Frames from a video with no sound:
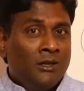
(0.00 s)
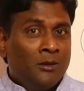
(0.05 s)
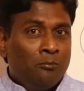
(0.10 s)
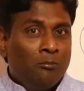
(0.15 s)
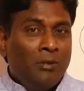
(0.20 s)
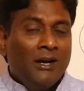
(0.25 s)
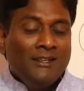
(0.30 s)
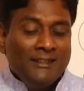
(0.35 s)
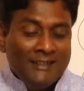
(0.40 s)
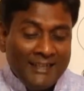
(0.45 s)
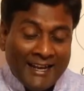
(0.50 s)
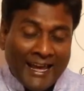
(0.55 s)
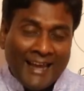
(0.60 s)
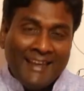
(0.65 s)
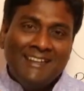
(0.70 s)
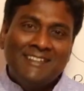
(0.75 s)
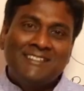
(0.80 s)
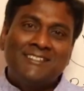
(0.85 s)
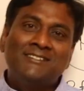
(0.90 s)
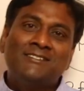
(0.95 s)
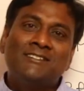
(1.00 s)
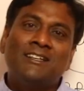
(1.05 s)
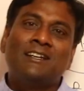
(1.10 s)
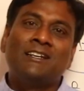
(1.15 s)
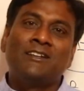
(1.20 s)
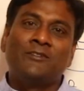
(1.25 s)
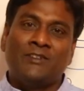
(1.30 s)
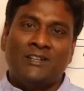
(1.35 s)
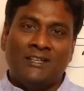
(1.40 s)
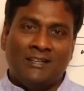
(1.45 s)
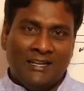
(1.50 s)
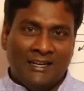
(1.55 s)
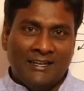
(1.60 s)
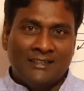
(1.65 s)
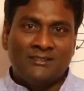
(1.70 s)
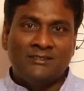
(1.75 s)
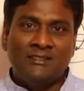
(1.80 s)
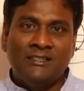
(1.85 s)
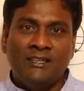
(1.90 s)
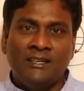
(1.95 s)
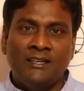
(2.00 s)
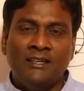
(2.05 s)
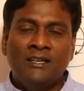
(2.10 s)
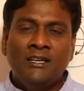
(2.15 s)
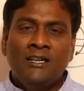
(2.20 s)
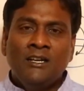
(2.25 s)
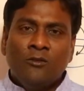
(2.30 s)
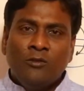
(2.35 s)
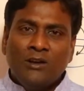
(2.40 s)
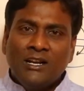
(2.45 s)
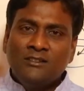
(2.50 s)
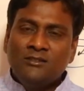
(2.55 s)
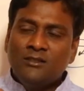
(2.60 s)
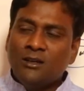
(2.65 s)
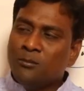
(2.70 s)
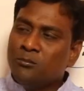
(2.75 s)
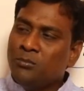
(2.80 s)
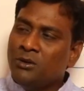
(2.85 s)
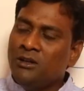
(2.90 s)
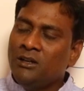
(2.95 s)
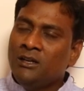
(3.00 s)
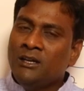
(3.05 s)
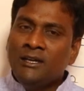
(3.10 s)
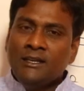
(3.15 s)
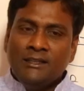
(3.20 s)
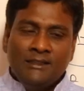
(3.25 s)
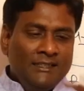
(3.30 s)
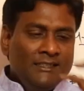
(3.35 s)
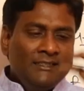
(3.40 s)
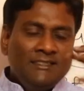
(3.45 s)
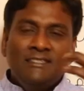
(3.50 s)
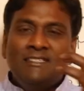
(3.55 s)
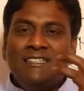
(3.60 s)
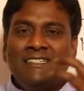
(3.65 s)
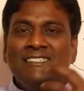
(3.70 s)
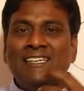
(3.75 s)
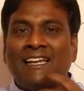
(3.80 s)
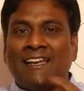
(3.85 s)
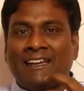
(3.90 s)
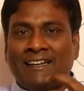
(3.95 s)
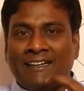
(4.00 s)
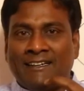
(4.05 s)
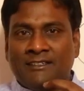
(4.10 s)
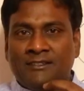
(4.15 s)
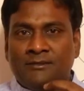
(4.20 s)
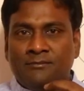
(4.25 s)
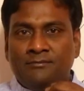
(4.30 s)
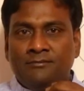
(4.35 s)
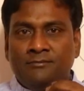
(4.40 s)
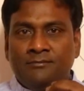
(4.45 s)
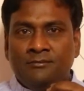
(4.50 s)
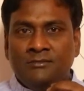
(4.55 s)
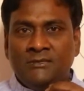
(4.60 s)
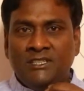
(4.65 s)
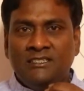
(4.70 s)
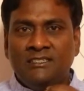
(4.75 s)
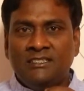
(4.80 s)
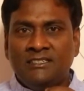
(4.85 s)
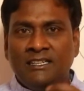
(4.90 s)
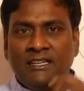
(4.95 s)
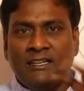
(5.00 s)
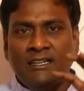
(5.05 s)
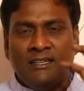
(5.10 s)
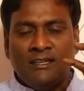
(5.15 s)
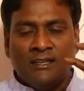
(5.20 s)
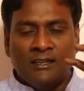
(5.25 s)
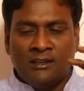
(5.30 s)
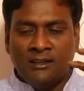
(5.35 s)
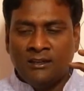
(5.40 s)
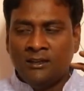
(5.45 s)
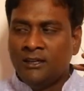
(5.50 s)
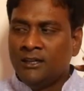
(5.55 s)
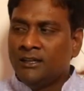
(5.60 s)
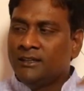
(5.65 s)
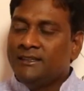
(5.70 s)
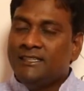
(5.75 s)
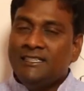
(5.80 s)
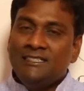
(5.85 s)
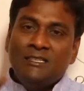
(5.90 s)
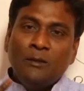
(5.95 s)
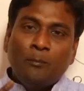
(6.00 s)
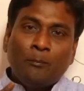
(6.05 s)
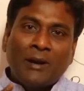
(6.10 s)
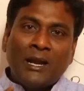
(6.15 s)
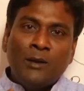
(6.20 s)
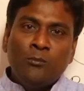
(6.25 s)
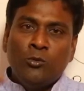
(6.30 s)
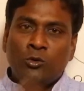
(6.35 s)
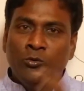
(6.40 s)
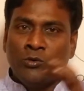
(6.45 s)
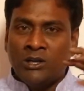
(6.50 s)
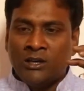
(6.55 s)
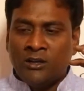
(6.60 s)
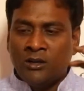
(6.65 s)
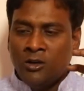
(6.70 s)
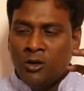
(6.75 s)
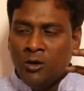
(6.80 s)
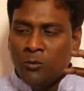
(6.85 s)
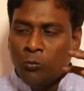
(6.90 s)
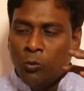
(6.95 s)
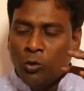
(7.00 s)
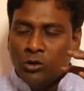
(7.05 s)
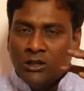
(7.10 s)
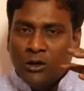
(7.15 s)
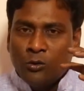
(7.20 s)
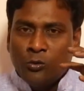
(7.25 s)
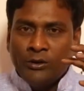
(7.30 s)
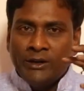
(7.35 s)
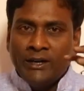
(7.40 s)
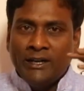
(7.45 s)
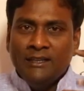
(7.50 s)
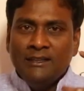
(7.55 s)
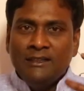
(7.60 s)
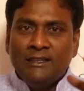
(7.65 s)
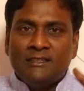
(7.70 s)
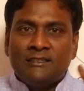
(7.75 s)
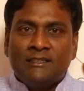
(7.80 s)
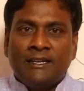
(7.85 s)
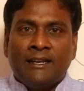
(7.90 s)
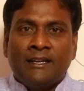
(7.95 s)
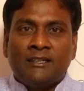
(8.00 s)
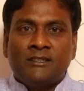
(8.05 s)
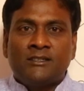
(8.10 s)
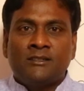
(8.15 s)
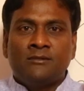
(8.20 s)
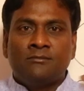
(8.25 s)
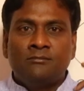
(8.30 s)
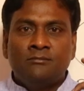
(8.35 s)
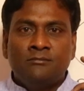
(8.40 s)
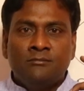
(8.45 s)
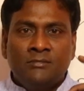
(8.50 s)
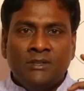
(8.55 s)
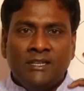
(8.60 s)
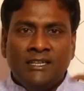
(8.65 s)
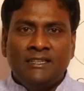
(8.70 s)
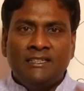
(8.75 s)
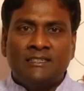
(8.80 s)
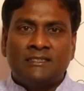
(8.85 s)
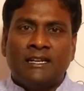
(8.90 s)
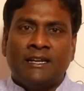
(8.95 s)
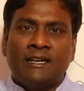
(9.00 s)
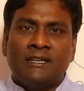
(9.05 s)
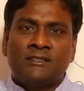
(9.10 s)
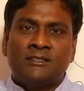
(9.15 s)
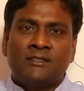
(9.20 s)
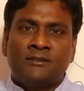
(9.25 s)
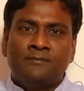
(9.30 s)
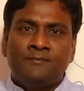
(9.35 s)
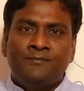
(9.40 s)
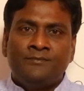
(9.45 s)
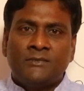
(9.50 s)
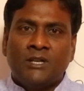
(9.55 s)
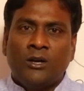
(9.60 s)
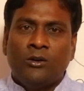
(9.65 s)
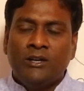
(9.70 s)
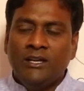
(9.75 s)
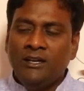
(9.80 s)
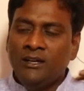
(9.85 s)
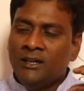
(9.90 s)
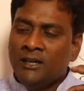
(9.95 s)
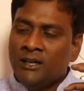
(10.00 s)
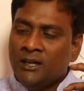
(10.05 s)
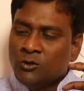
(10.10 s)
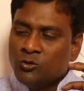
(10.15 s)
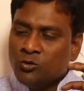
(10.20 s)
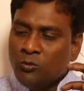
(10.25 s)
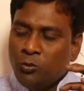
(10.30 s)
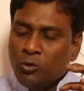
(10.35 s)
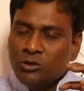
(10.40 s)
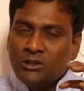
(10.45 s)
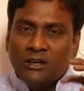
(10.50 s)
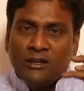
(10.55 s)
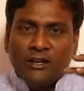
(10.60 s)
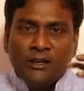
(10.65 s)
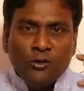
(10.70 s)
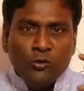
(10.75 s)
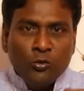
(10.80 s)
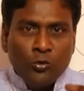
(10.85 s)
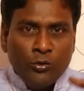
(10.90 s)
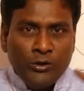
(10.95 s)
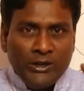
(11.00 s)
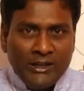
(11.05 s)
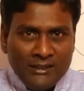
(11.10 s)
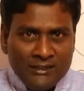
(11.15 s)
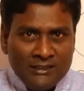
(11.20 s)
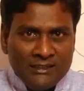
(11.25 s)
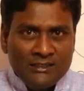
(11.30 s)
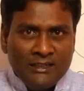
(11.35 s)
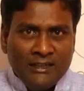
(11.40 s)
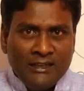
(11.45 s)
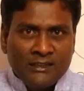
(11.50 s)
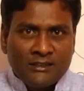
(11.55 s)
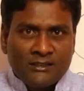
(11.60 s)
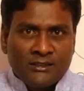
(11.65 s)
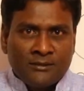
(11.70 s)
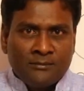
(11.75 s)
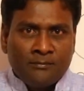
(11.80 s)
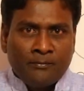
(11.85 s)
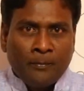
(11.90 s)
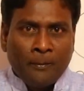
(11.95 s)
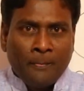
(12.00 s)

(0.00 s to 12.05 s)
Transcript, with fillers: But the directions are different. Let us see. For example, this is the generator. This is the generator. This is the prime mover. Both are rotated in this direction. In this direction. Okay. So both are trying to rotate in this direction